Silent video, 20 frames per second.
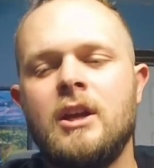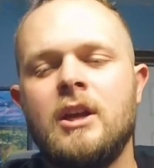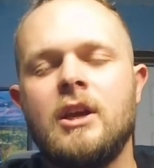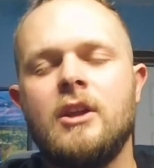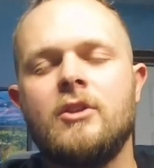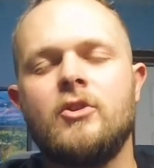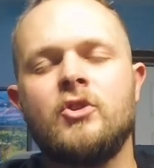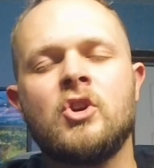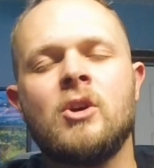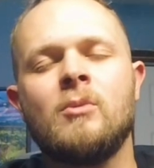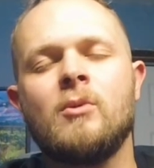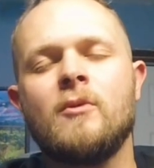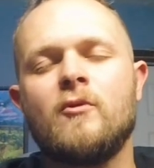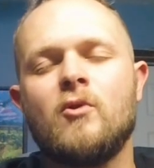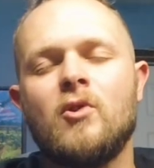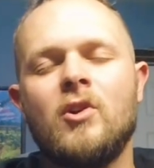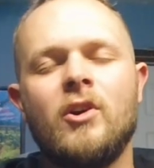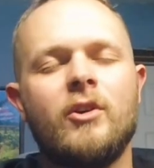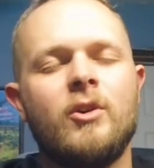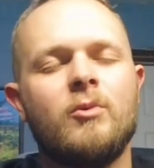The Turbo
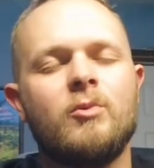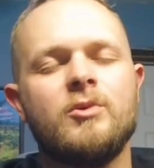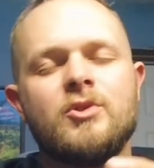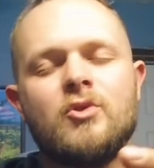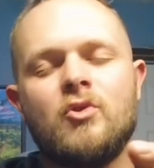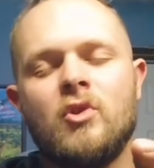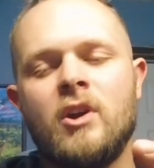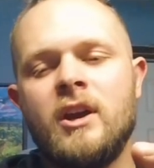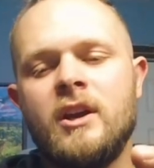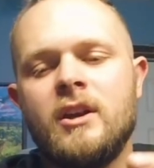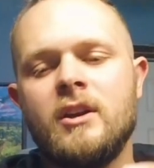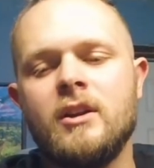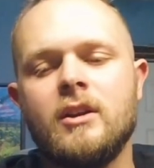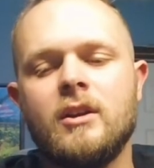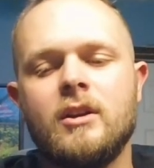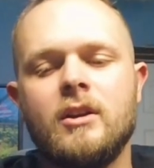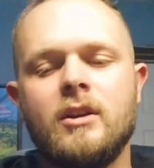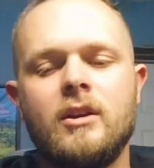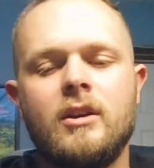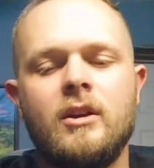400 was great,
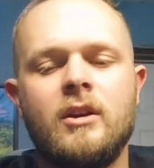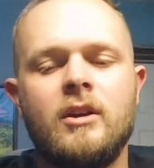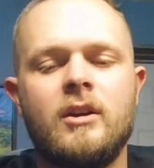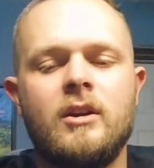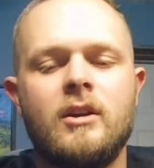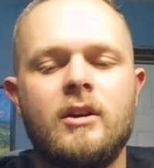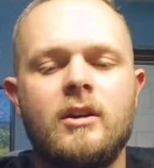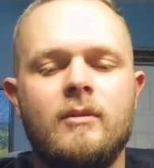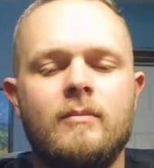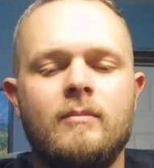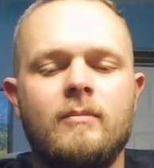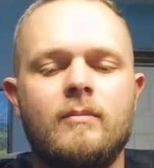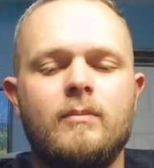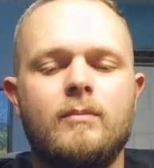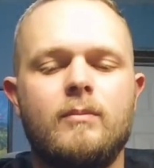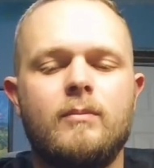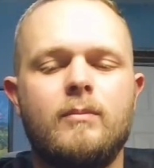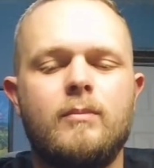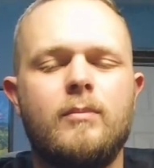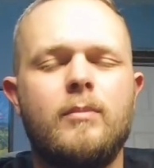
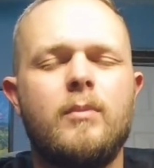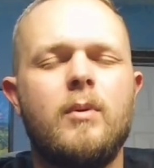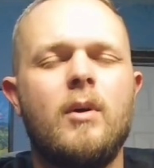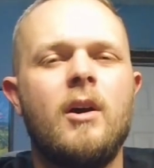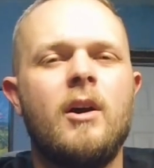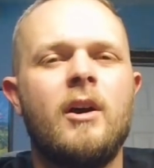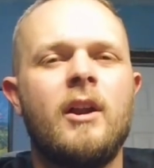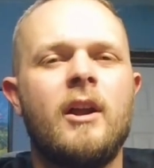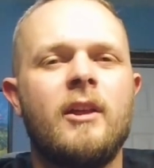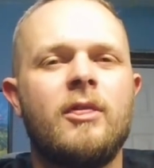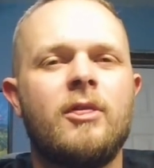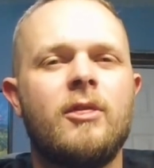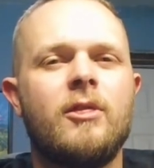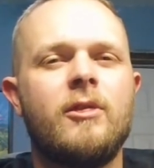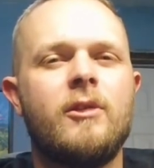but I